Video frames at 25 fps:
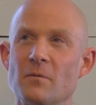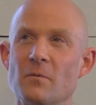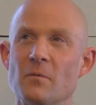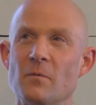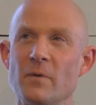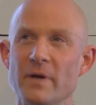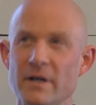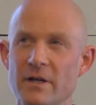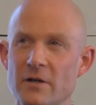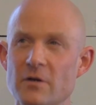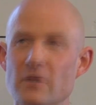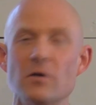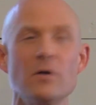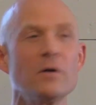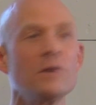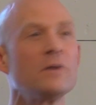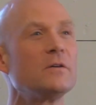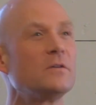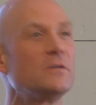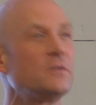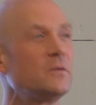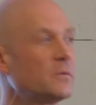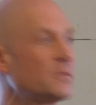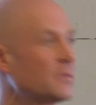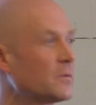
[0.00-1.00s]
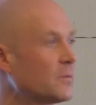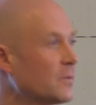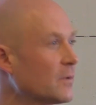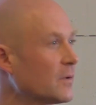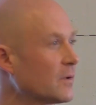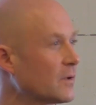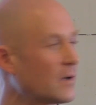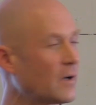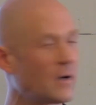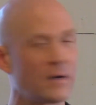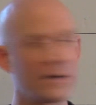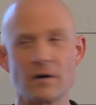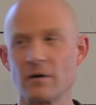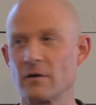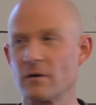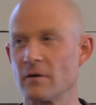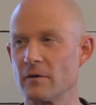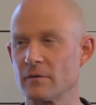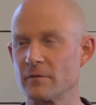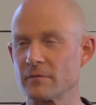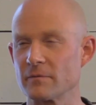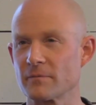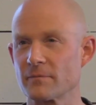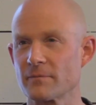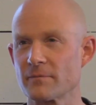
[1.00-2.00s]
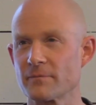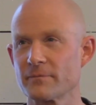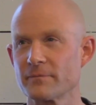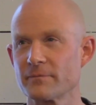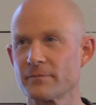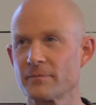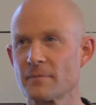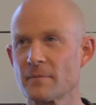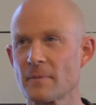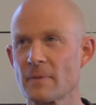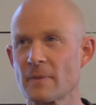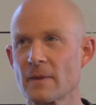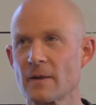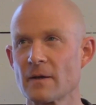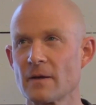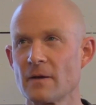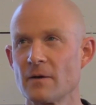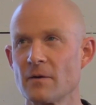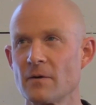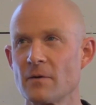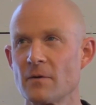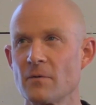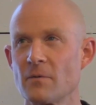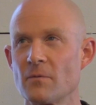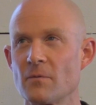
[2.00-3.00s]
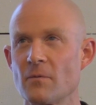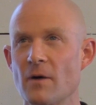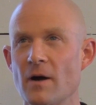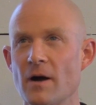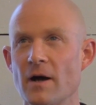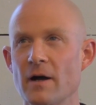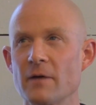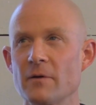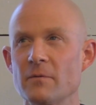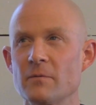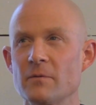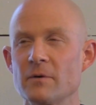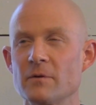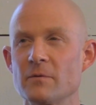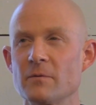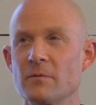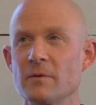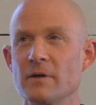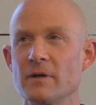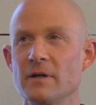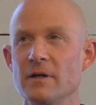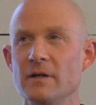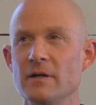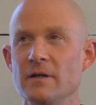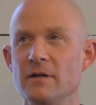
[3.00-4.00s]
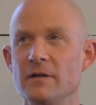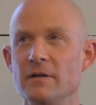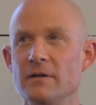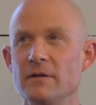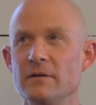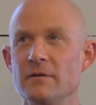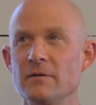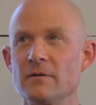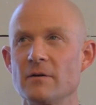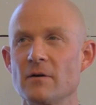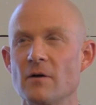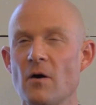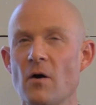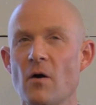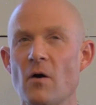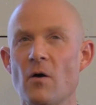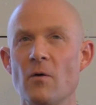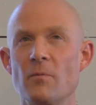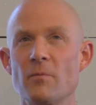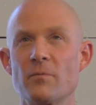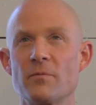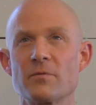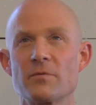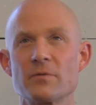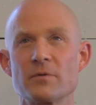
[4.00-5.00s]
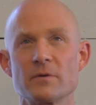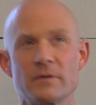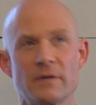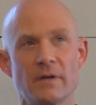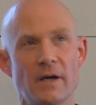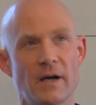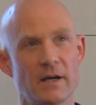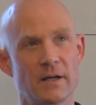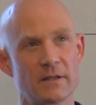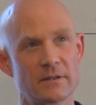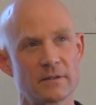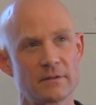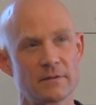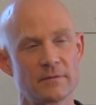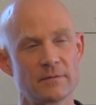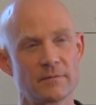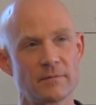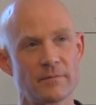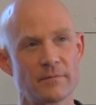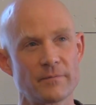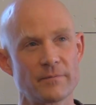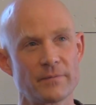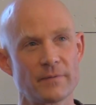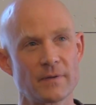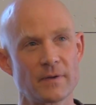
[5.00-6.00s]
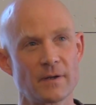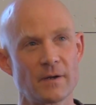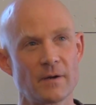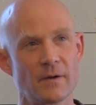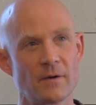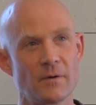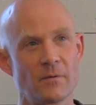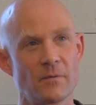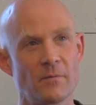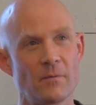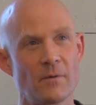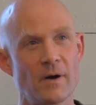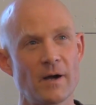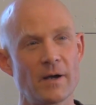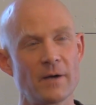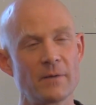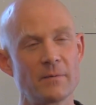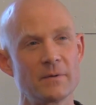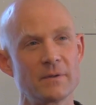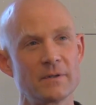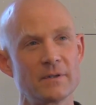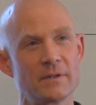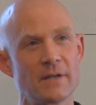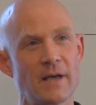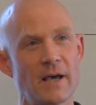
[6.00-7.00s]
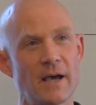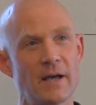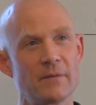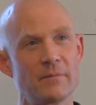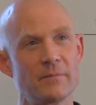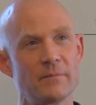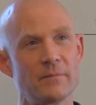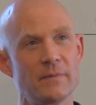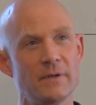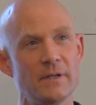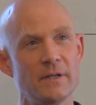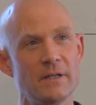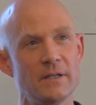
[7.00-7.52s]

we could do the work on our own. Why would we hope for that? Why would that